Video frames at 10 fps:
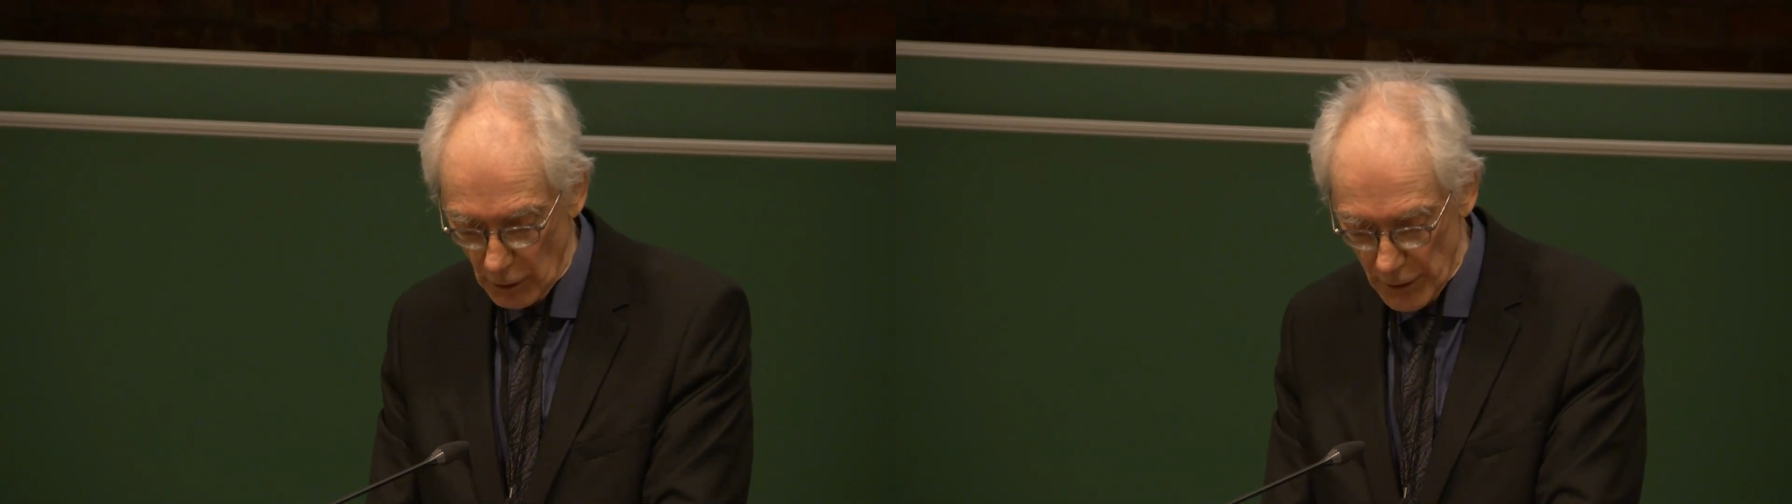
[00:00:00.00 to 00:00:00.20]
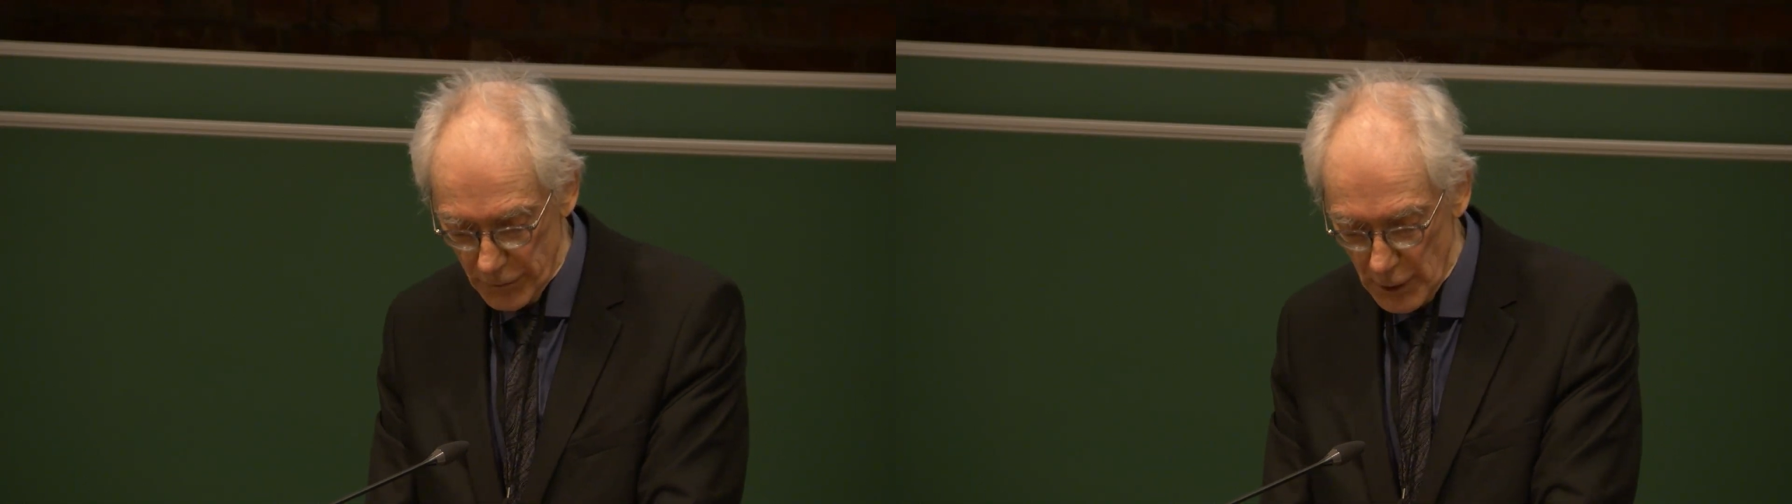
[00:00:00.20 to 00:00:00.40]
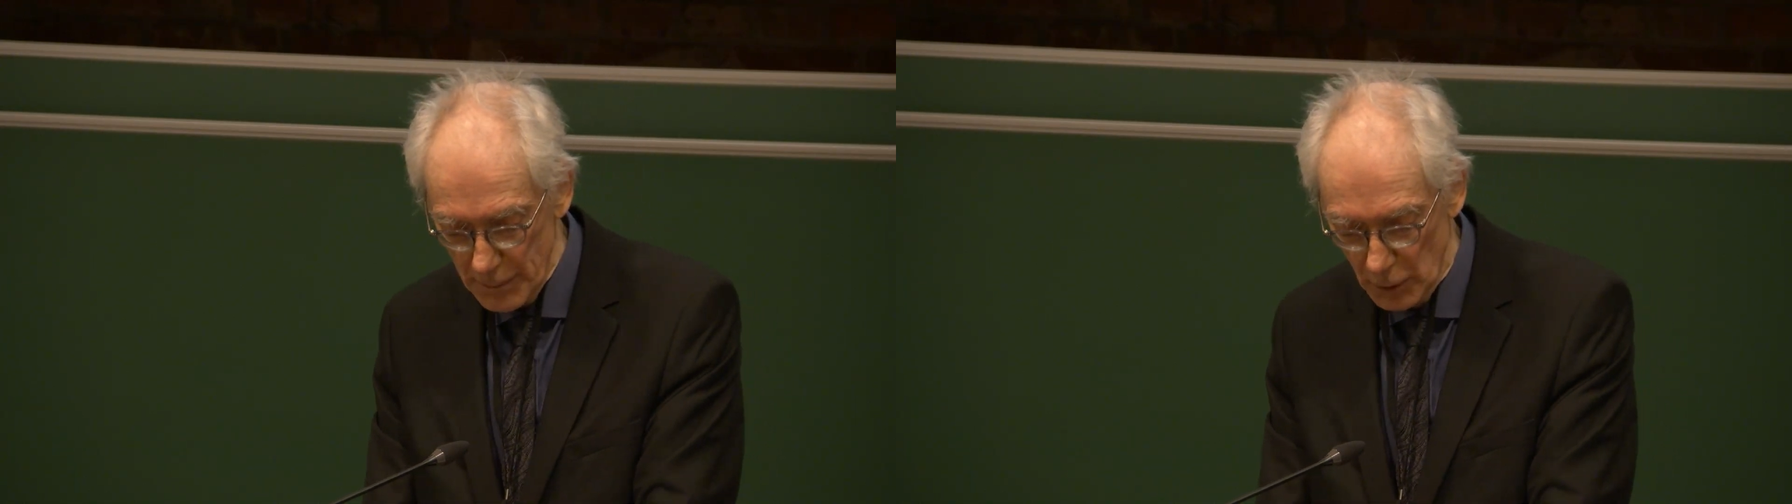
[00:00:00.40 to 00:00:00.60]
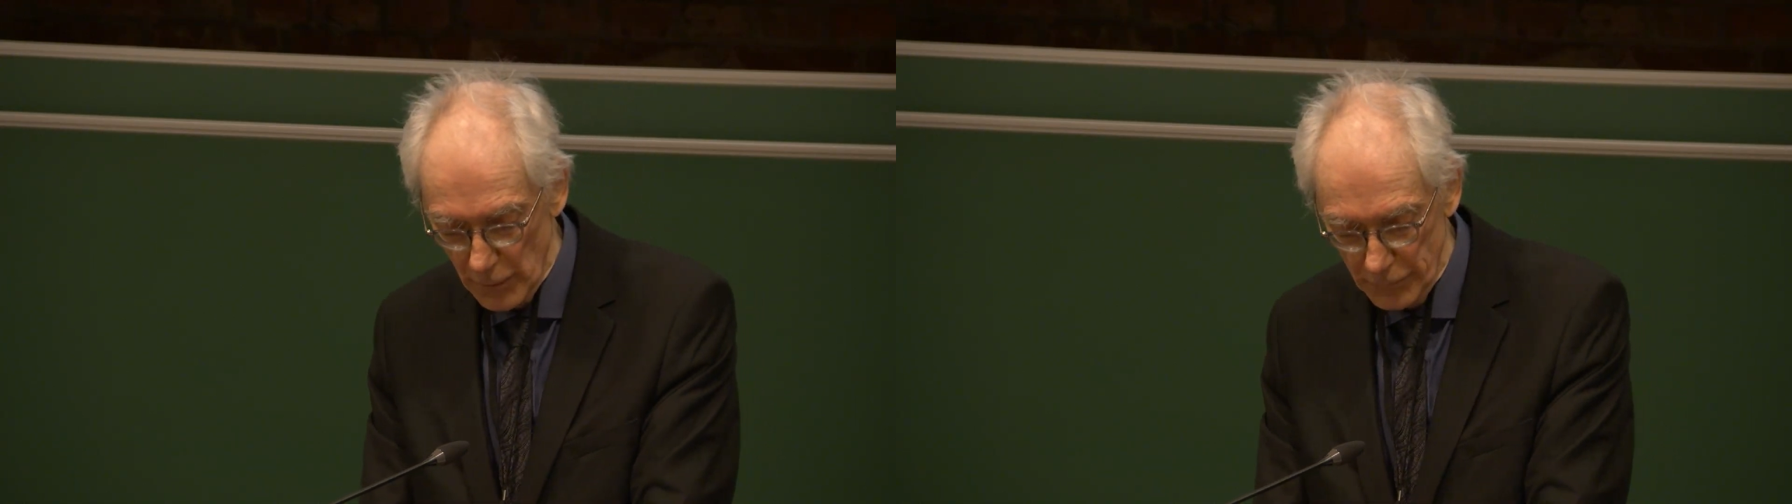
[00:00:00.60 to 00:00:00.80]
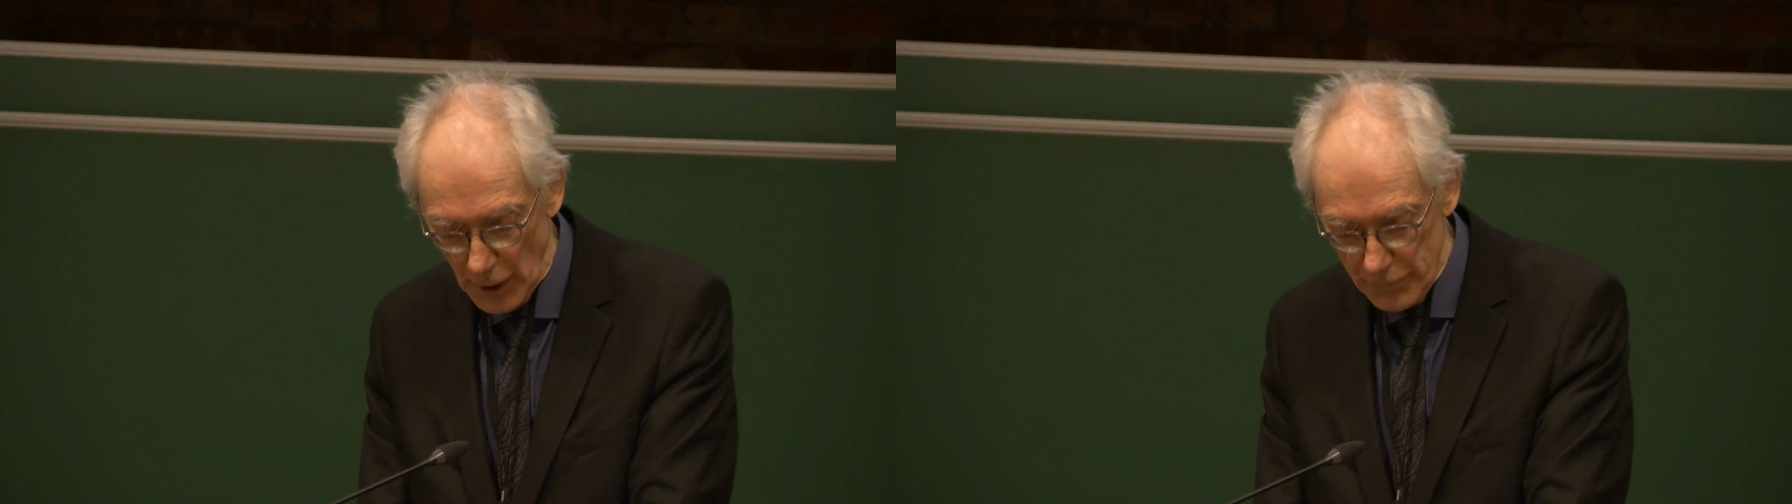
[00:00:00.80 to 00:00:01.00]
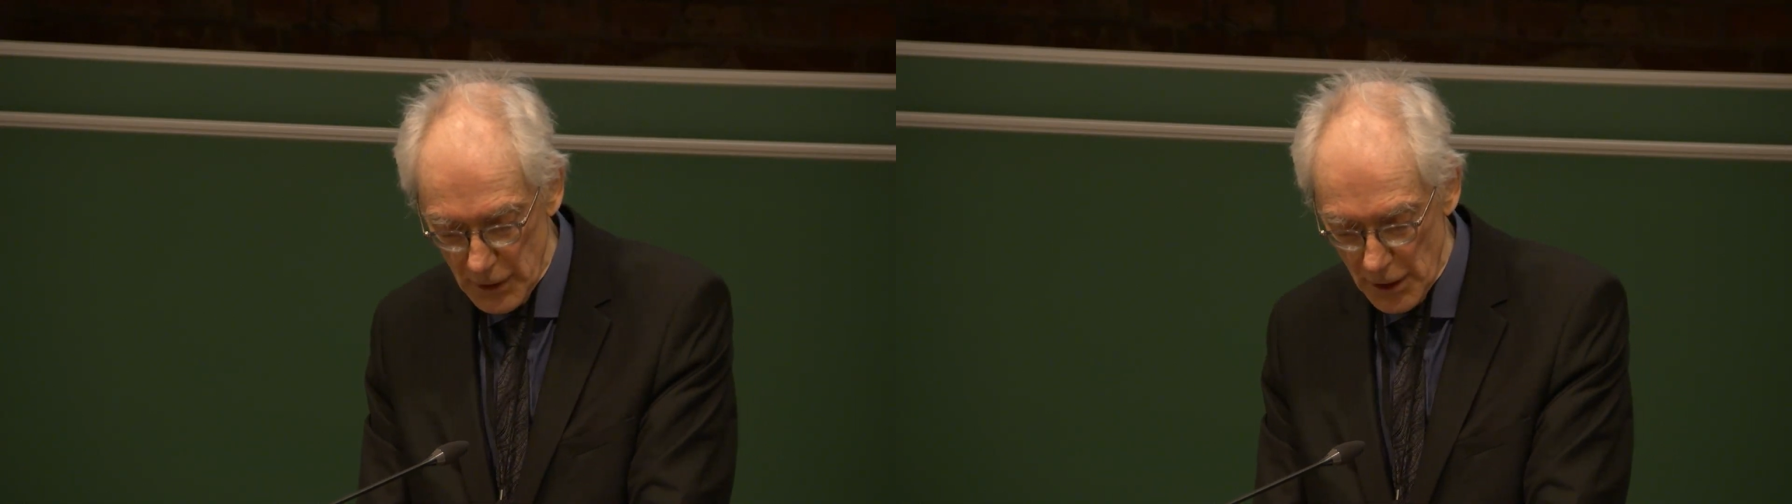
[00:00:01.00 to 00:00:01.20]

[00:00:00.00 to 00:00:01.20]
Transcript: on a 3.5